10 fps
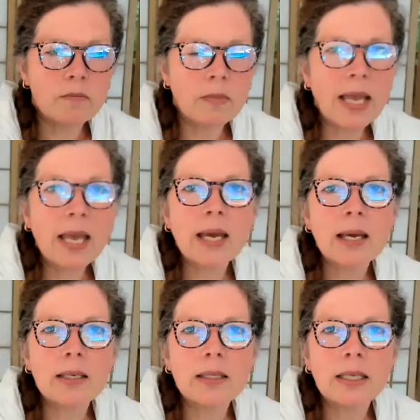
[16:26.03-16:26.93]
I
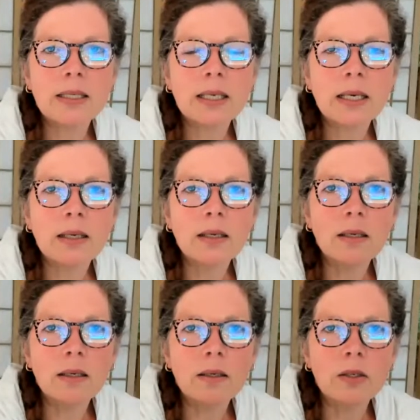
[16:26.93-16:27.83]
had like
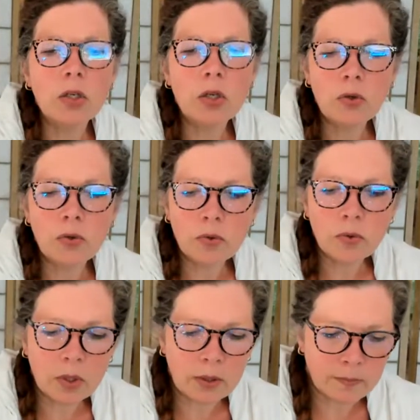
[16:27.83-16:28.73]
a
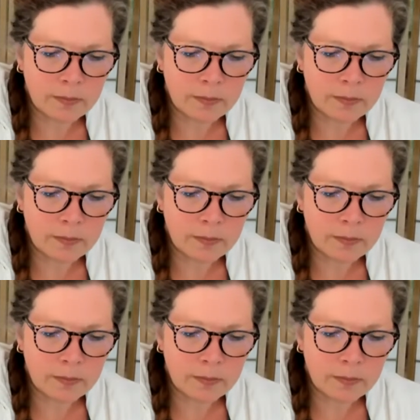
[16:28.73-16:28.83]
new,